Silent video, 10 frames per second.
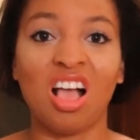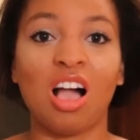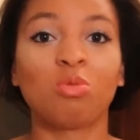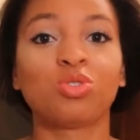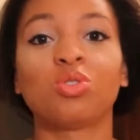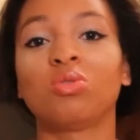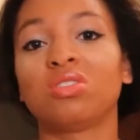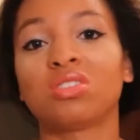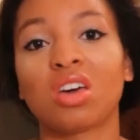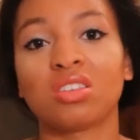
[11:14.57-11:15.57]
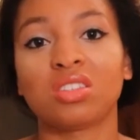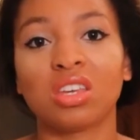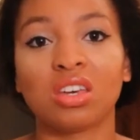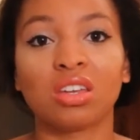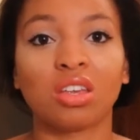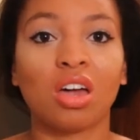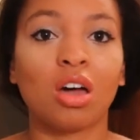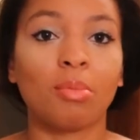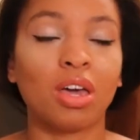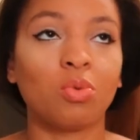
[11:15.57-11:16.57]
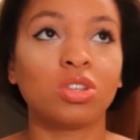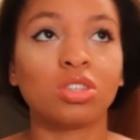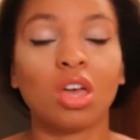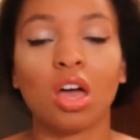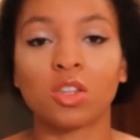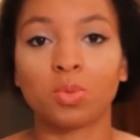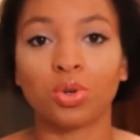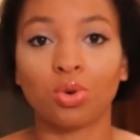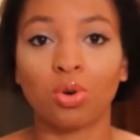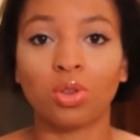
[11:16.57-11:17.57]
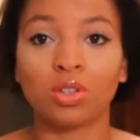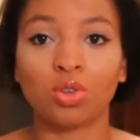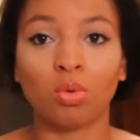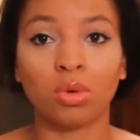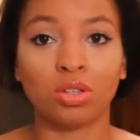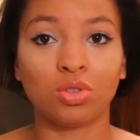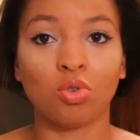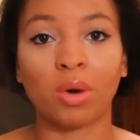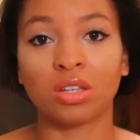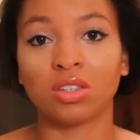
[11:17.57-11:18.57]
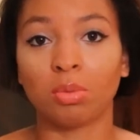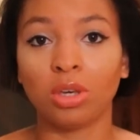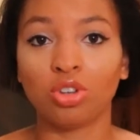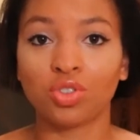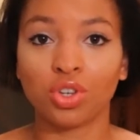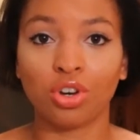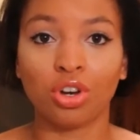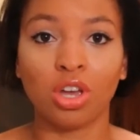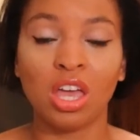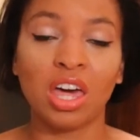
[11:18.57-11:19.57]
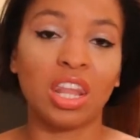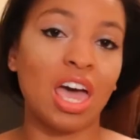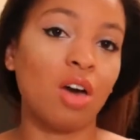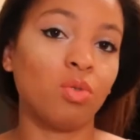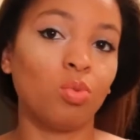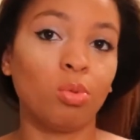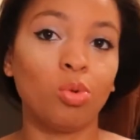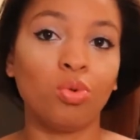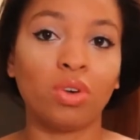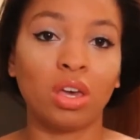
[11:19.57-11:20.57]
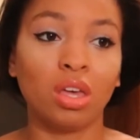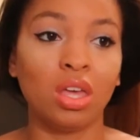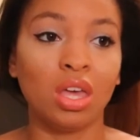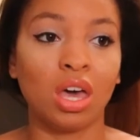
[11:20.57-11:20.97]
I was so disgusted. I went to the hospital. They told me to go back to the piercer and have him remove it.